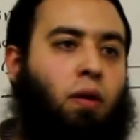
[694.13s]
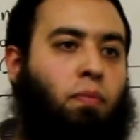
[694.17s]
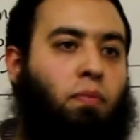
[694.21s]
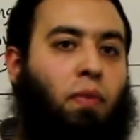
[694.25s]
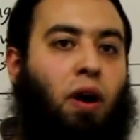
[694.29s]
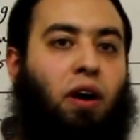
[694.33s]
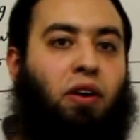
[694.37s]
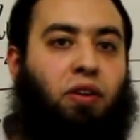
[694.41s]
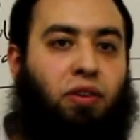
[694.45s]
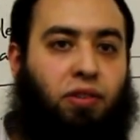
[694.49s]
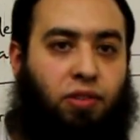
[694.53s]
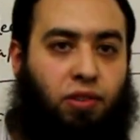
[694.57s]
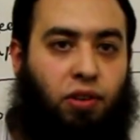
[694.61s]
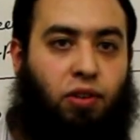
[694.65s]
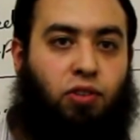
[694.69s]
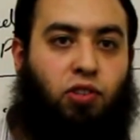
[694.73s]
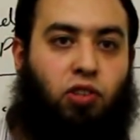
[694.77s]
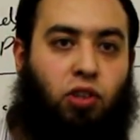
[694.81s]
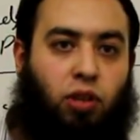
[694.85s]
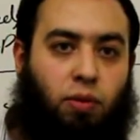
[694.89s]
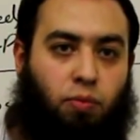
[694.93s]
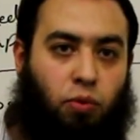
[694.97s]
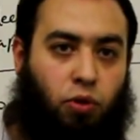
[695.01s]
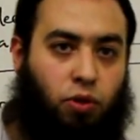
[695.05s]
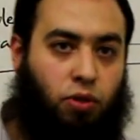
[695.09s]
my
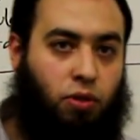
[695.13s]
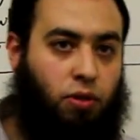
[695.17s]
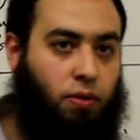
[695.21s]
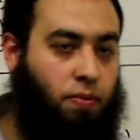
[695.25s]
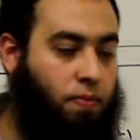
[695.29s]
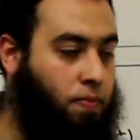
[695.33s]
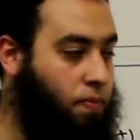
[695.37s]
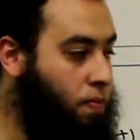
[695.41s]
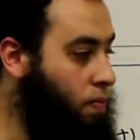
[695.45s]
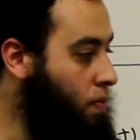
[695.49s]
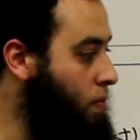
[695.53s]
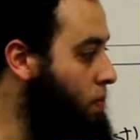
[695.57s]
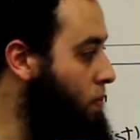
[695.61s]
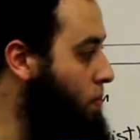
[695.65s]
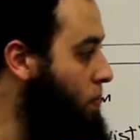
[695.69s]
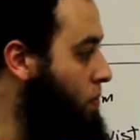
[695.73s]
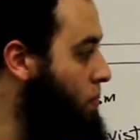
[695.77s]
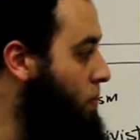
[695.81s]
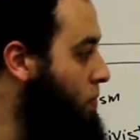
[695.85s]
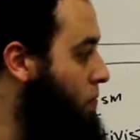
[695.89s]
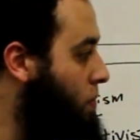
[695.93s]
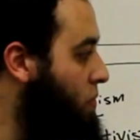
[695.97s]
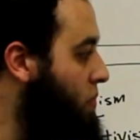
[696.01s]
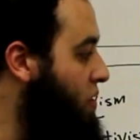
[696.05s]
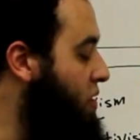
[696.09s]
research report,
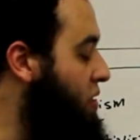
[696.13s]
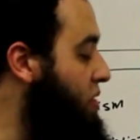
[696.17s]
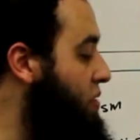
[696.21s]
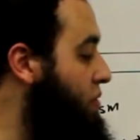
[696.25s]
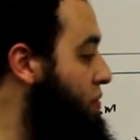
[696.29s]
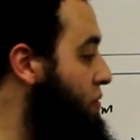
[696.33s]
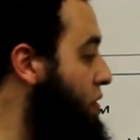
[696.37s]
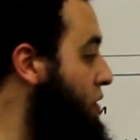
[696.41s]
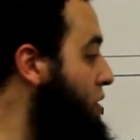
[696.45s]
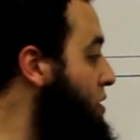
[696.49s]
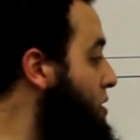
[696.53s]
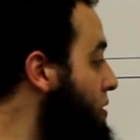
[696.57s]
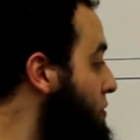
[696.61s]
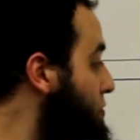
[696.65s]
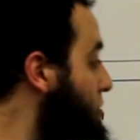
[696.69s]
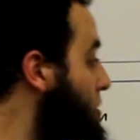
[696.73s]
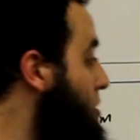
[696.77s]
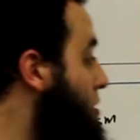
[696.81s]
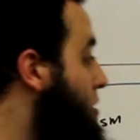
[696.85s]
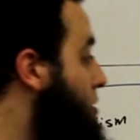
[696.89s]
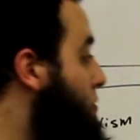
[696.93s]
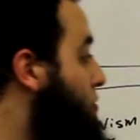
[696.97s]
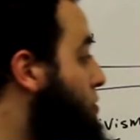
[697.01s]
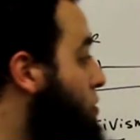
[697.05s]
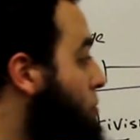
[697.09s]
is very
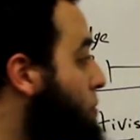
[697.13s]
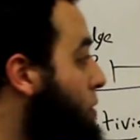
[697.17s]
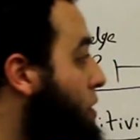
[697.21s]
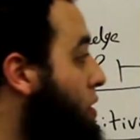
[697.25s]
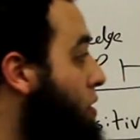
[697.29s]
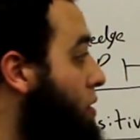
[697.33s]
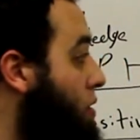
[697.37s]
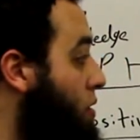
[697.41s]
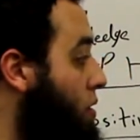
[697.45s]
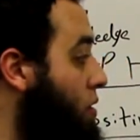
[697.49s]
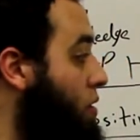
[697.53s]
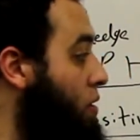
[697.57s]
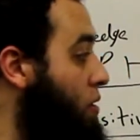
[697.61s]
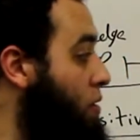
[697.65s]
different from here.